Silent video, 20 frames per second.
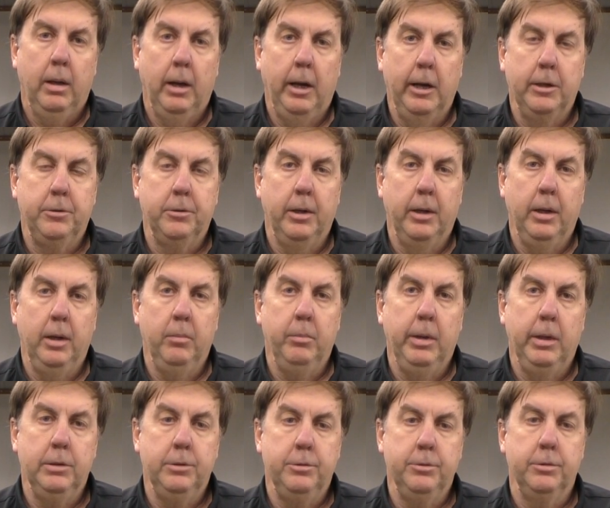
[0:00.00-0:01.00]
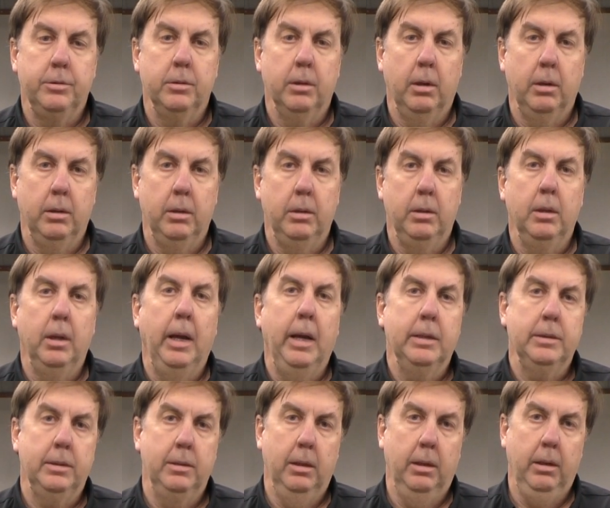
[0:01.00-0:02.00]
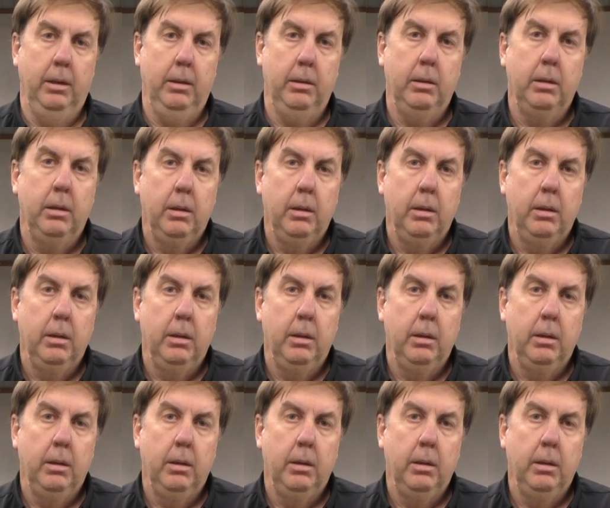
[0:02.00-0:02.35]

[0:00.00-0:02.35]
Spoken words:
Hydrating means you started last night